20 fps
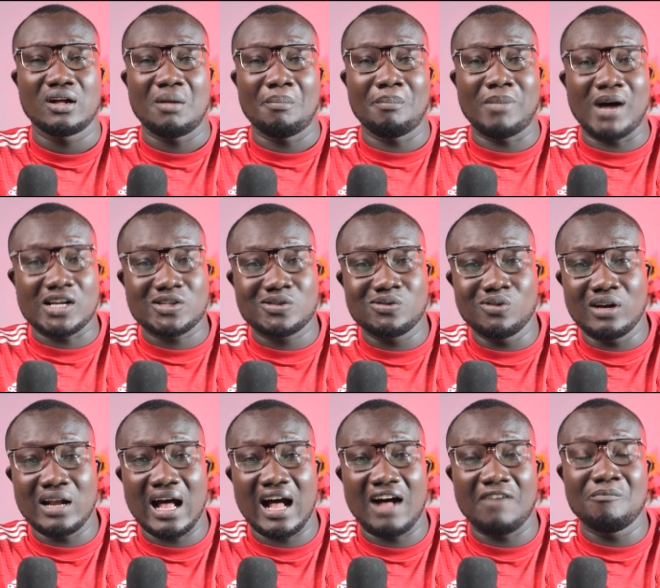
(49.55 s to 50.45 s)

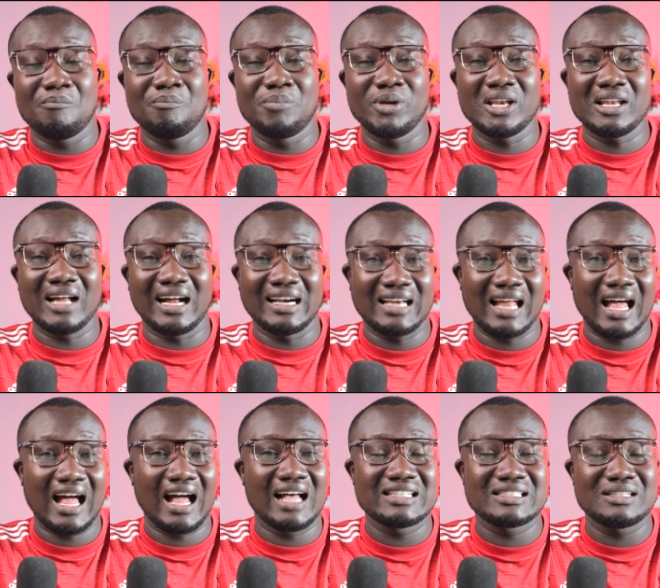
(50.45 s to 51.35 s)
Barcelona have been under
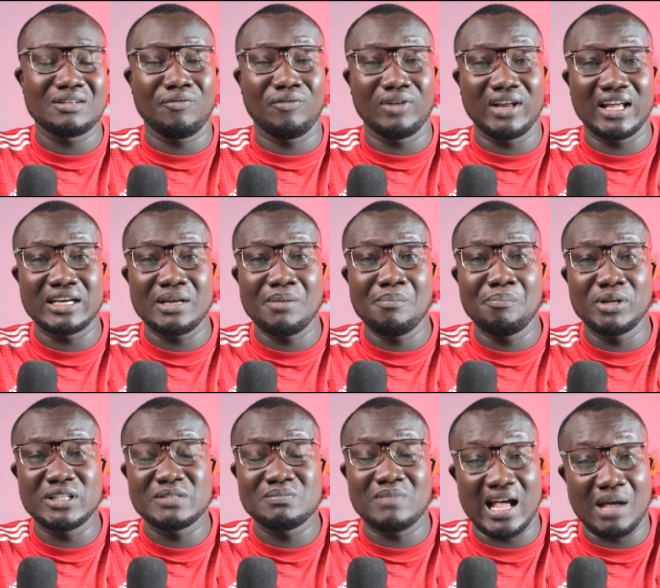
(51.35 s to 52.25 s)
Hansi Flick. They
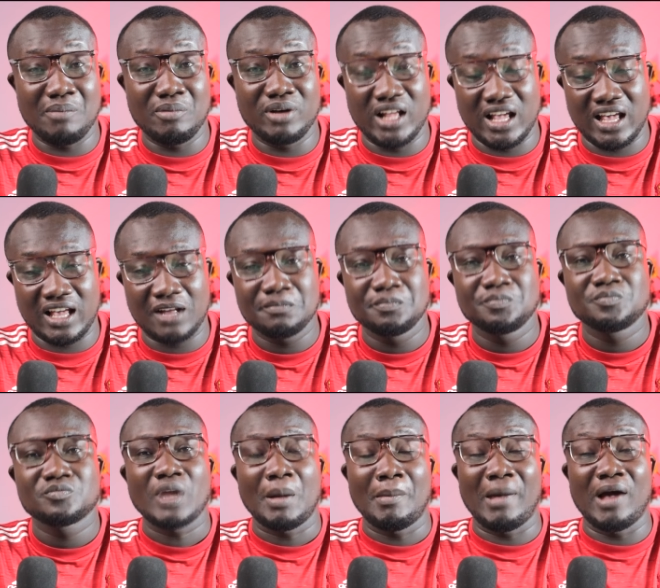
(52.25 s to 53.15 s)
beat Bayern Munich
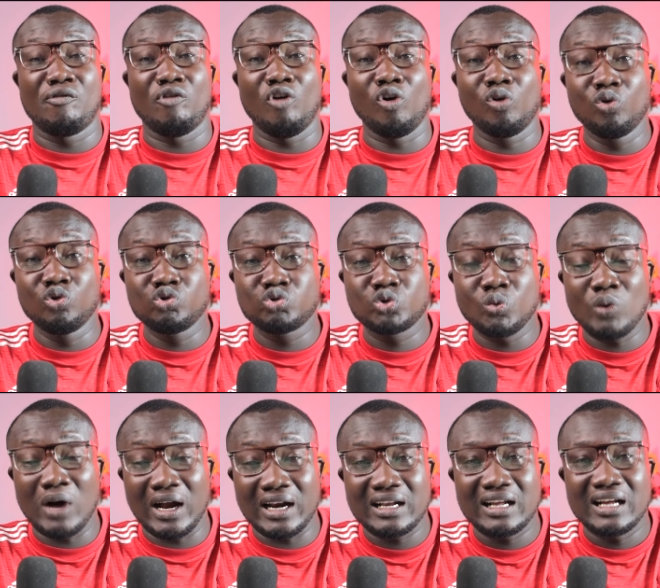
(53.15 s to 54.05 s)
by four goals to
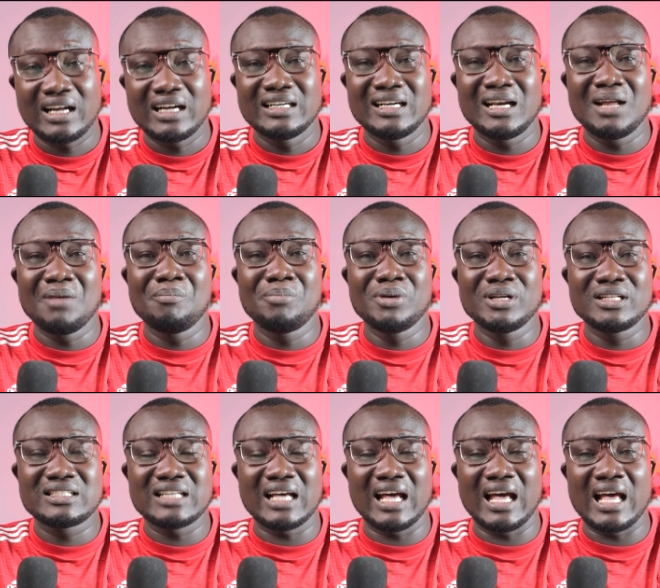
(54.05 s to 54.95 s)
one. They
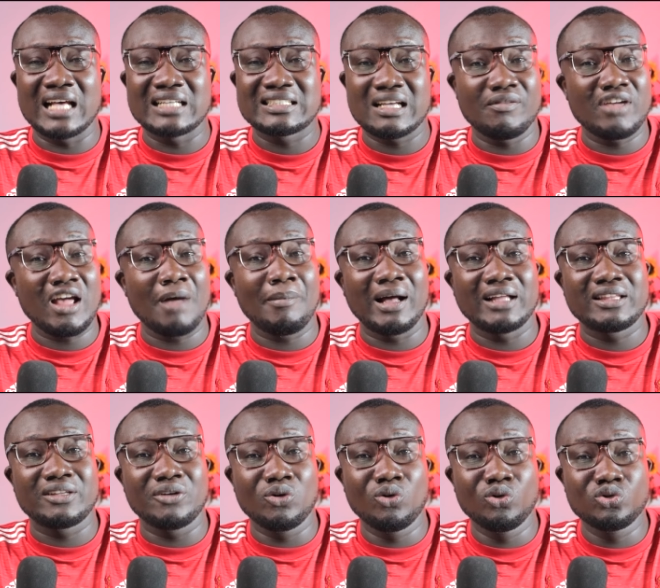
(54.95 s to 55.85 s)
beat uh, Sevilla by
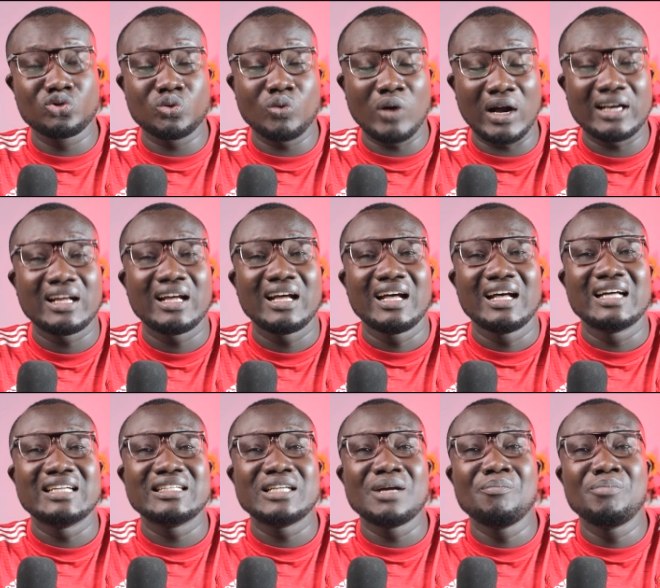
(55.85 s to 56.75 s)
three goals to one.
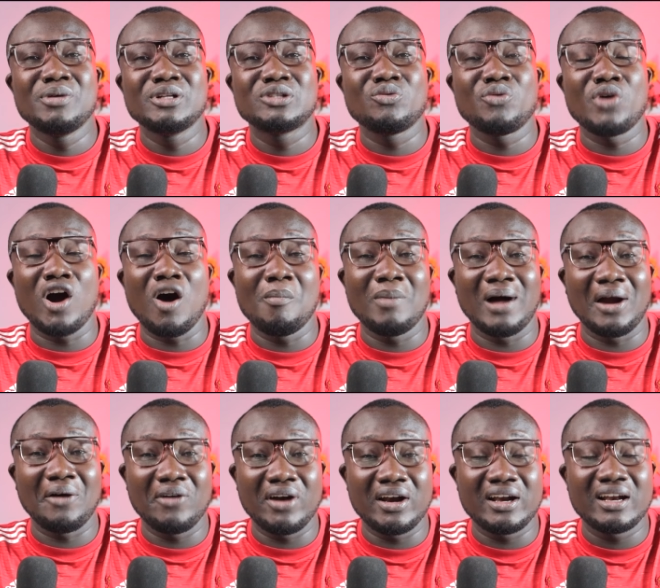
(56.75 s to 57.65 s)
And they beat Real
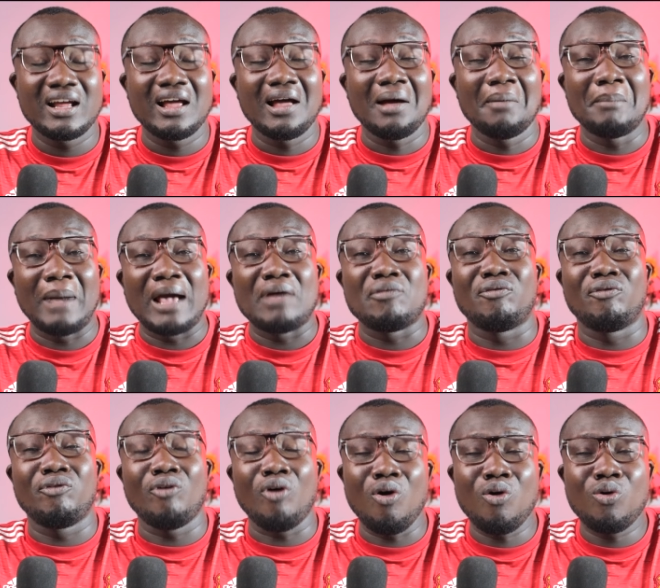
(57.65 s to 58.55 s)
Madrid by
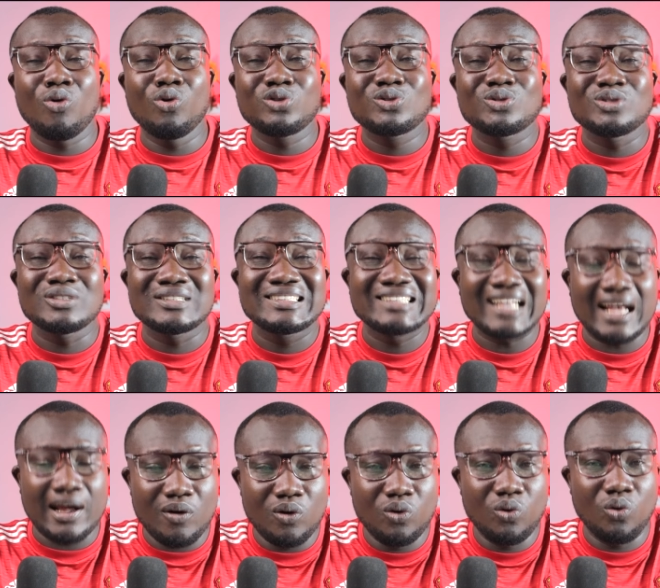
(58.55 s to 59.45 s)
four goals to
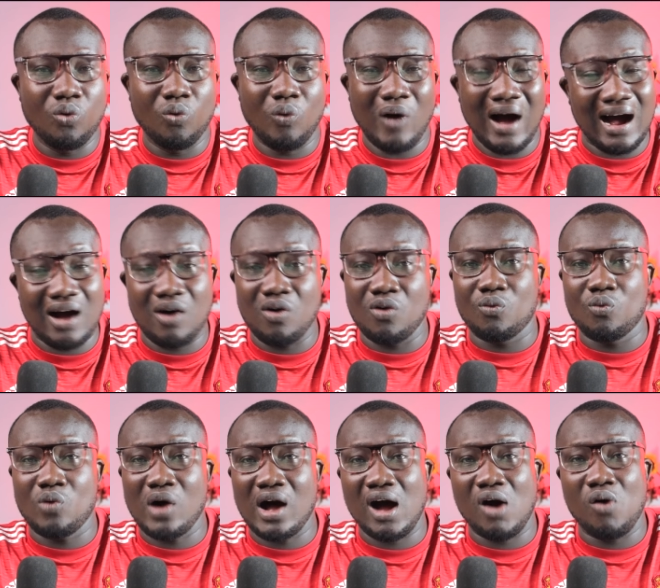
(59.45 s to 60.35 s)
zero. Wow,
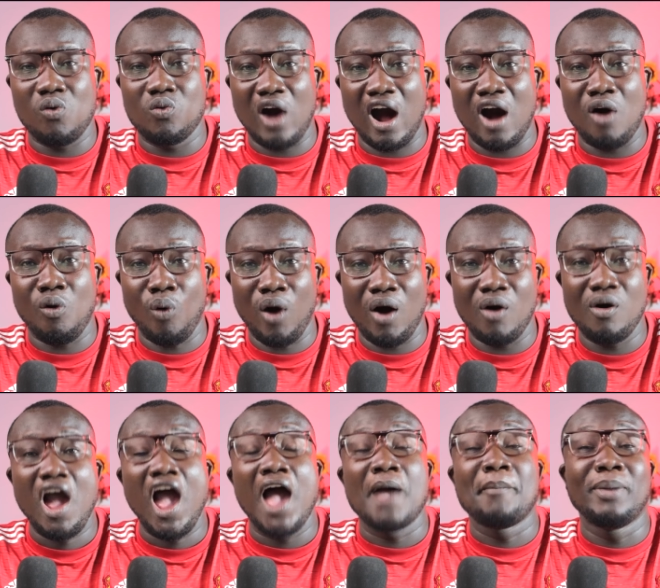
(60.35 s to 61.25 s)
wow, wow, wow.
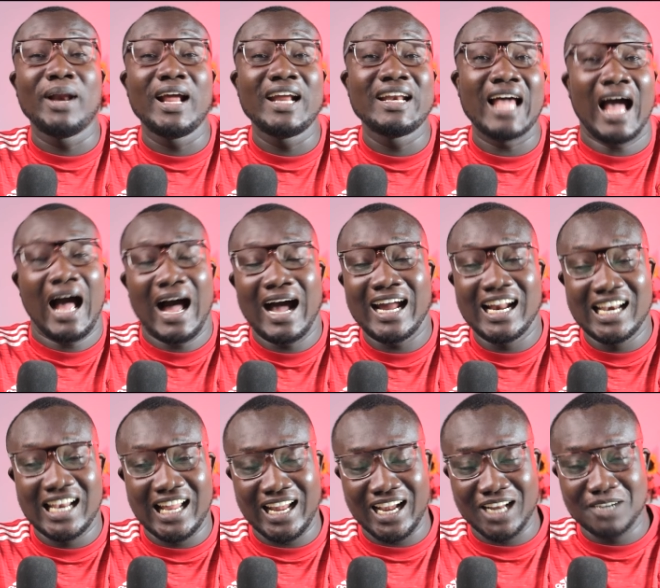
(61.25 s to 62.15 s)
And playing the higher line.